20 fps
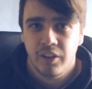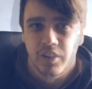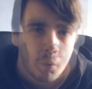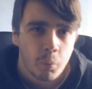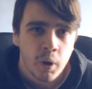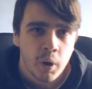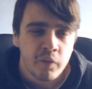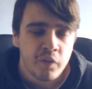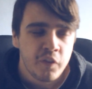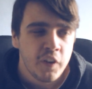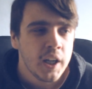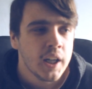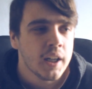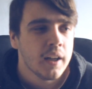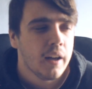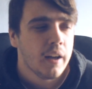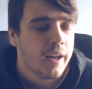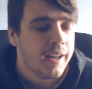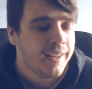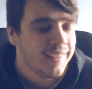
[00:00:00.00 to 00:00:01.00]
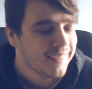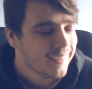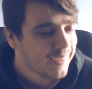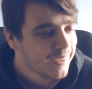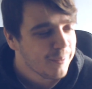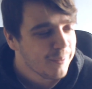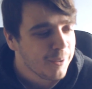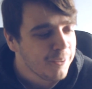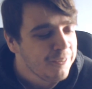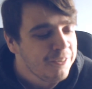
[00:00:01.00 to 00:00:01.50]
But one thing
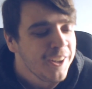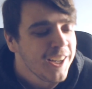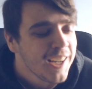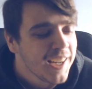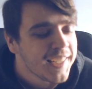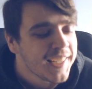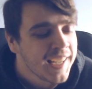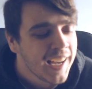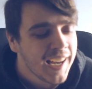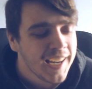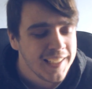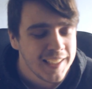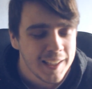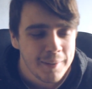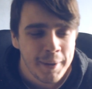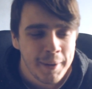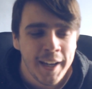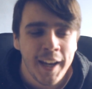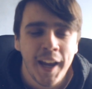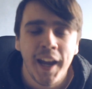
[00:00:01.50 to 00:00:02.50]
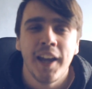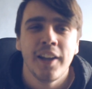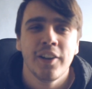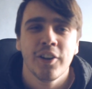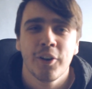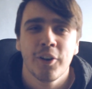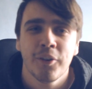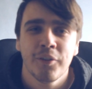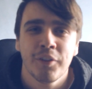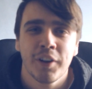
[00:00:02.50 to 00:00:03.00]
I can't get my head
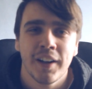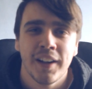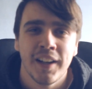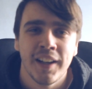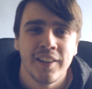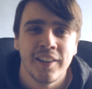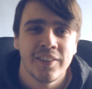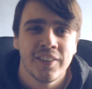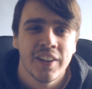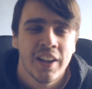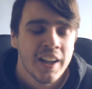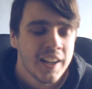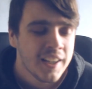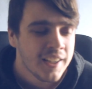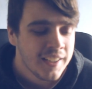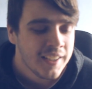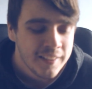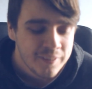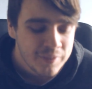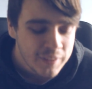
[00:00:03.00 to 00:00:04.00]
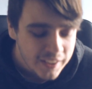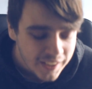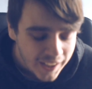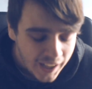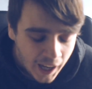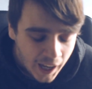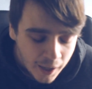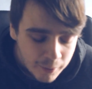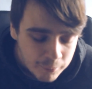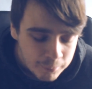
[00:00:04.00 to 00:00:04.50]
over is
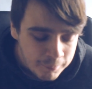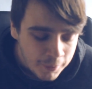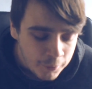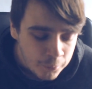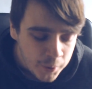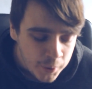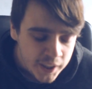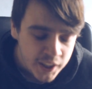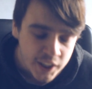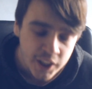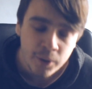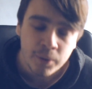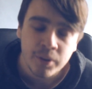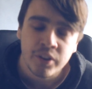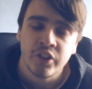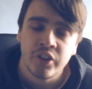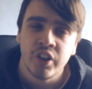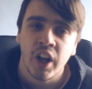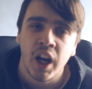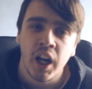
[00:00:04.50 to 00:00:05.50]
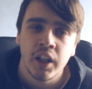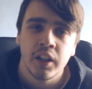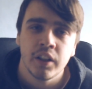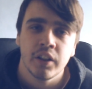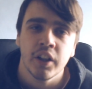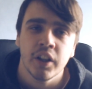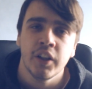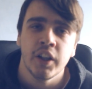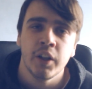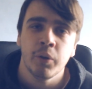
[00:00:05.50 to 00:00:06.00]
Mourinho
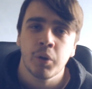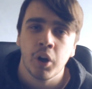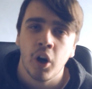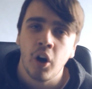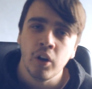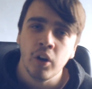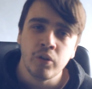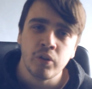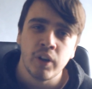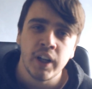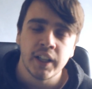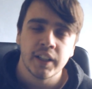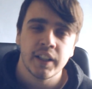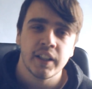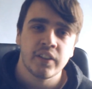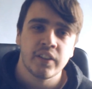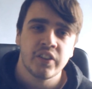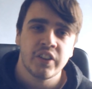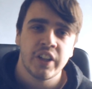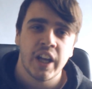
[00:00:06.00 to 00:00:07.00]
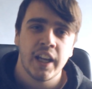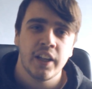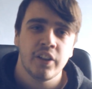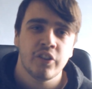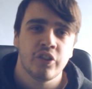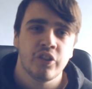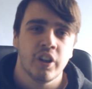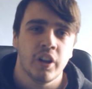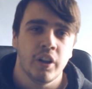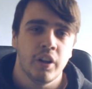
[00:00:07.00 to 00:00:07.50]
signed a new contract
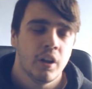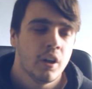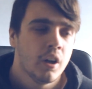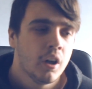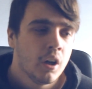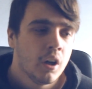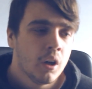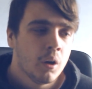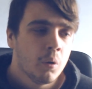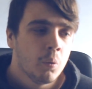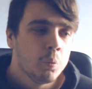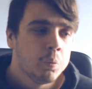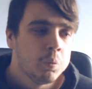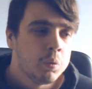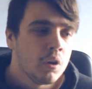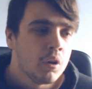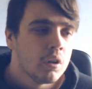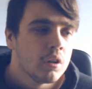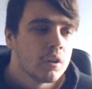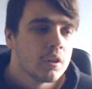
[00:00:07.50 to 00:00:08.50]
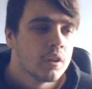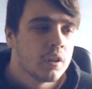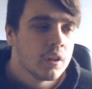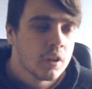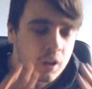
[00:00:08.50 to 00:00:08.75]
extension. What?